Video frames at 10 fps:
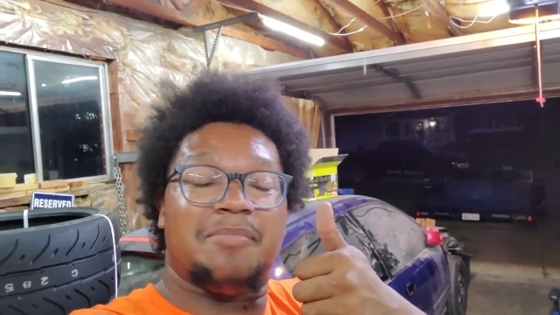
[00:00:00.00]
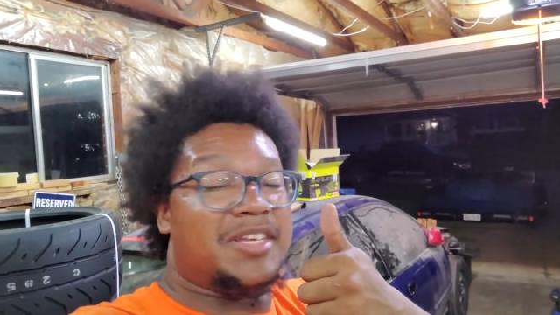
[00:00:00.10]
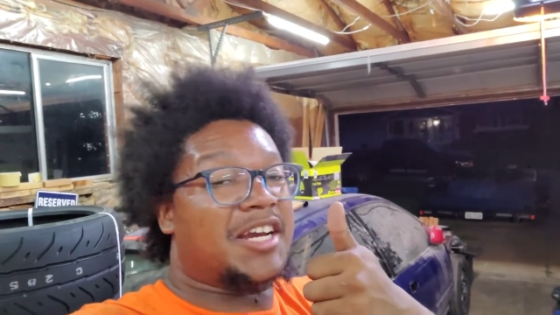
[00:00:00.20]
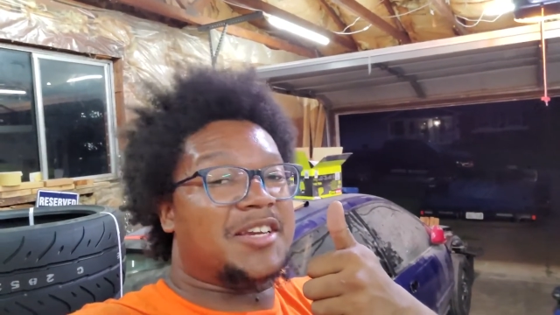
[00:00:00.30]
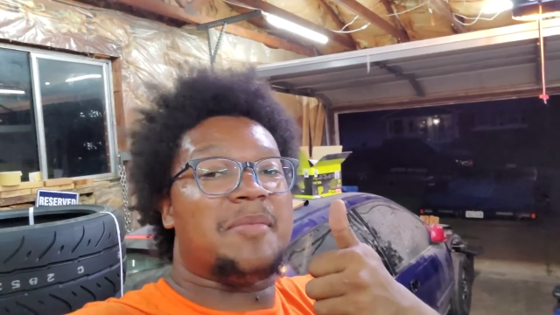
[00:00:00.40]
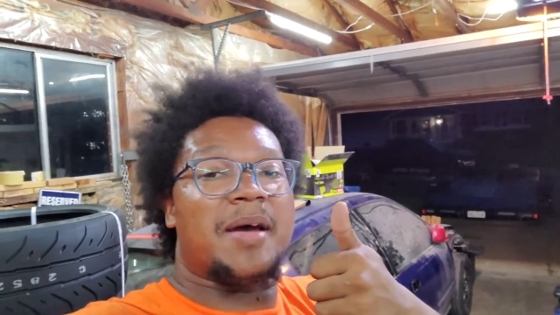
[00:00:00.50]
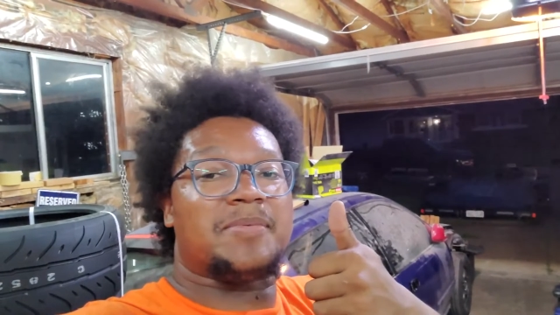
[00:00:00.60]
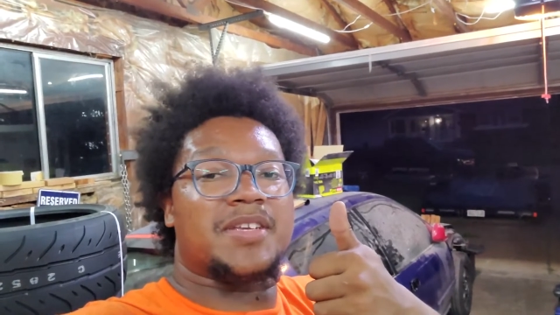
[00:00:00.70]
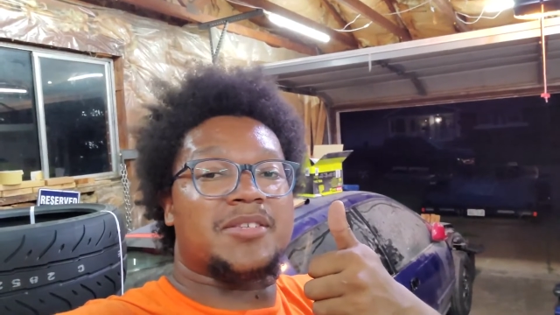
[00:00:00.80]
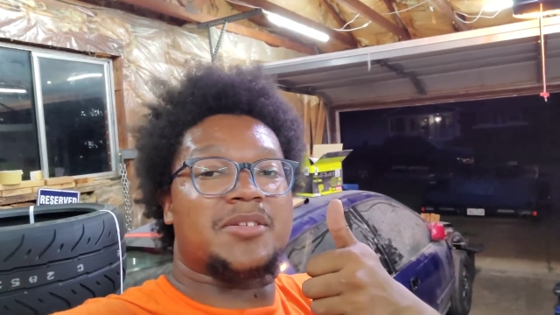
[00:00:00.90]
Check your
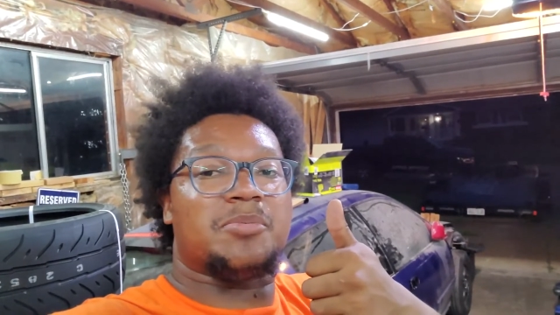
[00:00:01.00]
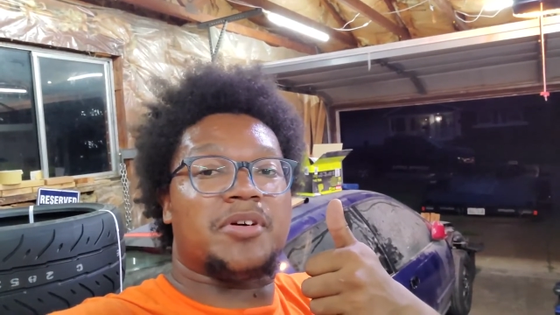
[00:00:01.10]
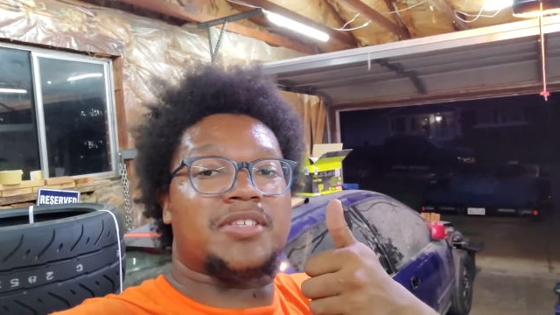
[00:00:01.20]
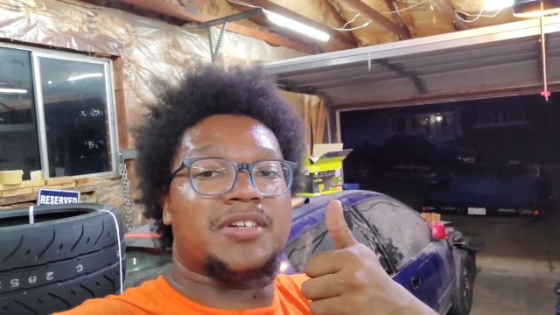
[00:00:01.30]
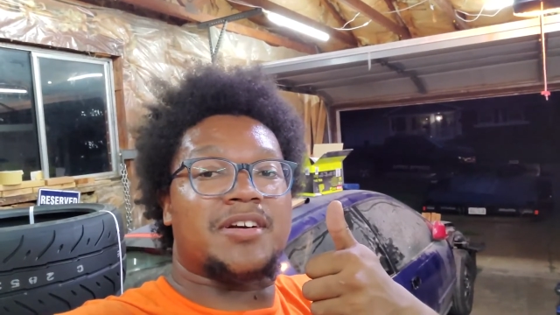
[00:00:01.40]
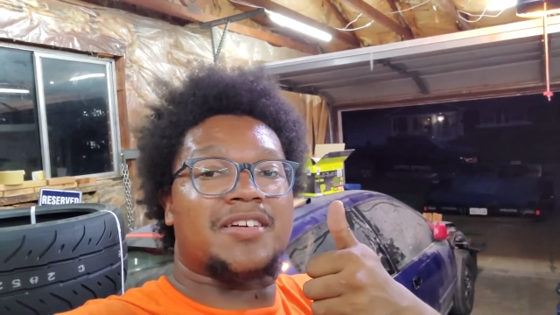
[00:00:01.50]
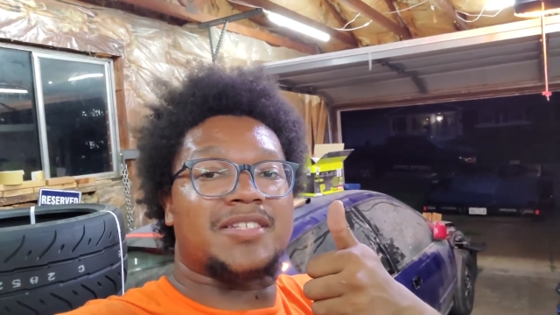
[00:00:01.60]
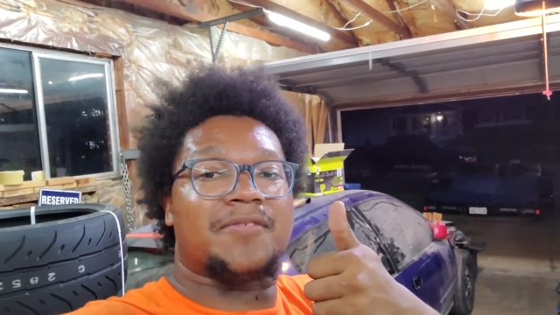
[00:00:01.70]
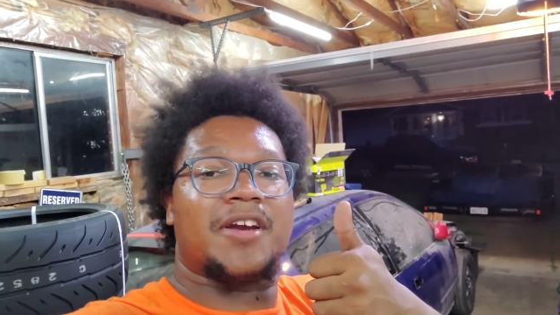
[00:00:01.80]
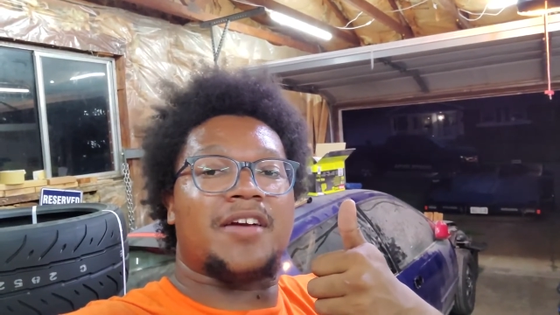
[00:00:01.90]
map sensors, boys and
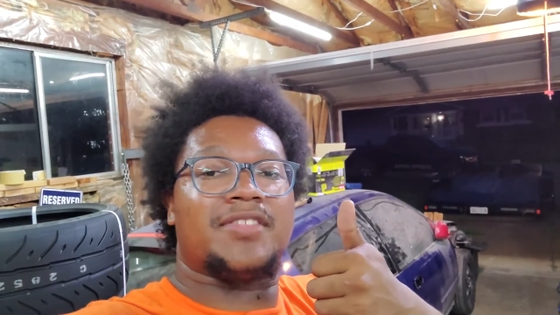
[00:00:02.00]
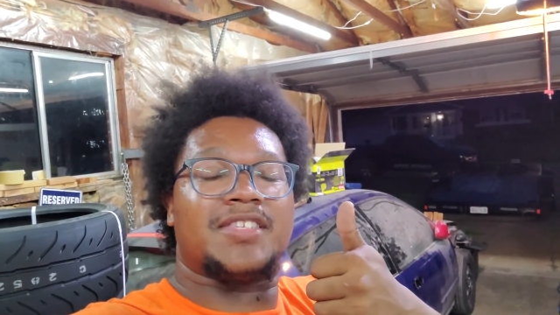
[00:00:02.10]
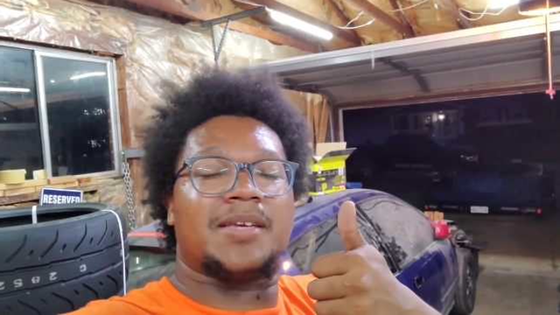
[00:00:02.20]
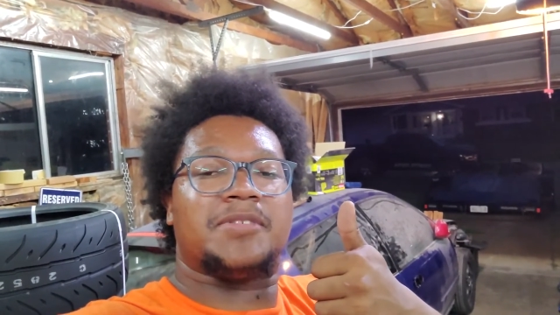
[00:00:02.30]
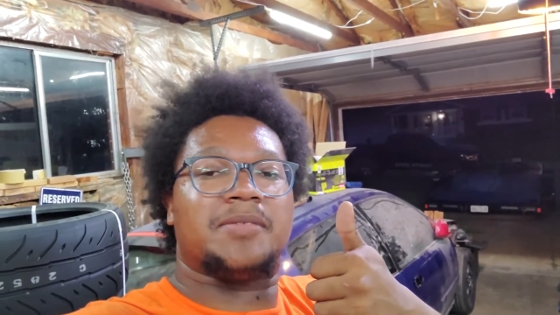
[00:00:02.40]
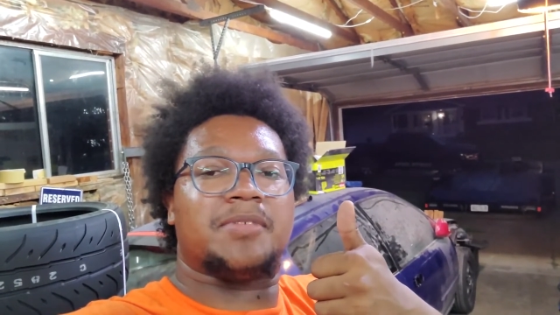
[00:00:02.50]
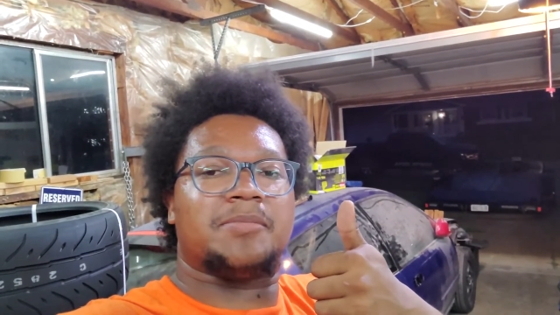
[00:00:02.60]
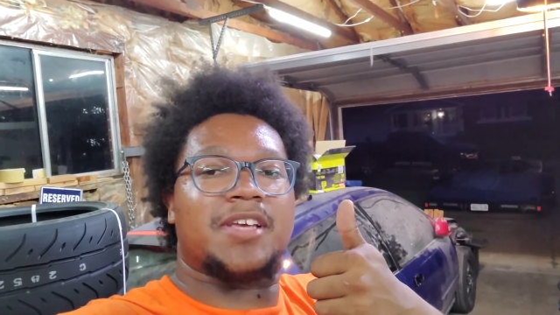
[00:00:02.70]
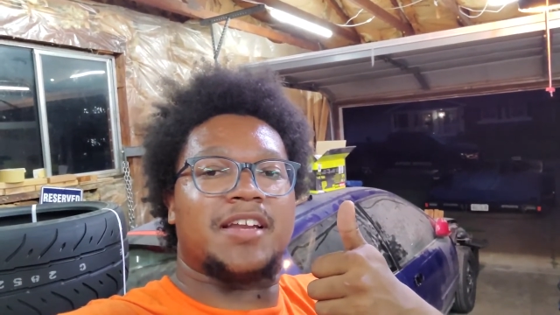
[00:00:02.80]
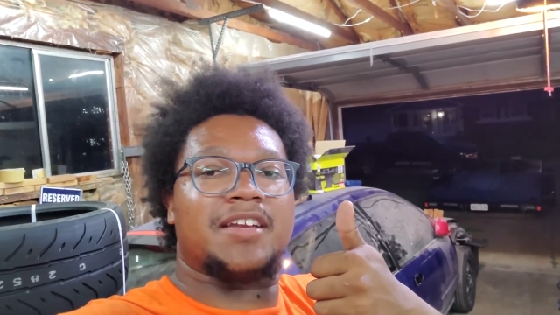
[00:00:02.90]
girls, if you're having the same
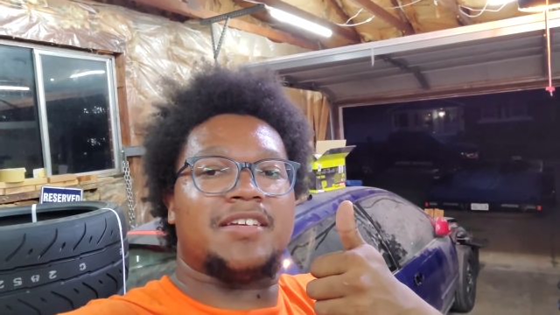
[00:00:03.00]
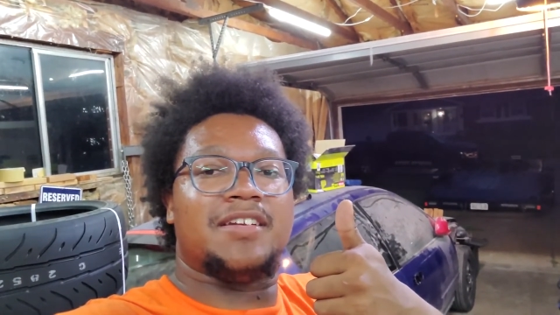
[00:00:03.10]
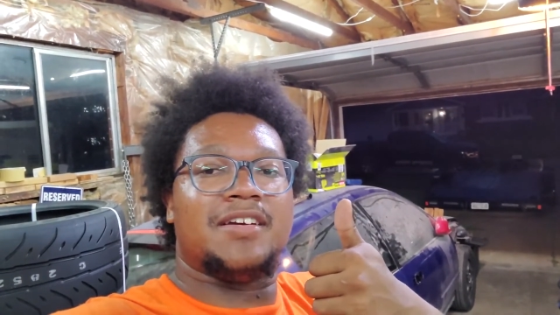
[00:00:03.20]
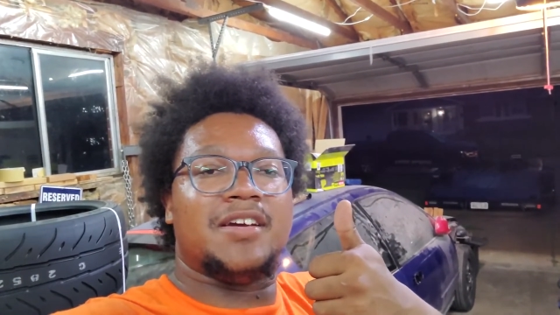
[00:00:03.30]
symptoms I did,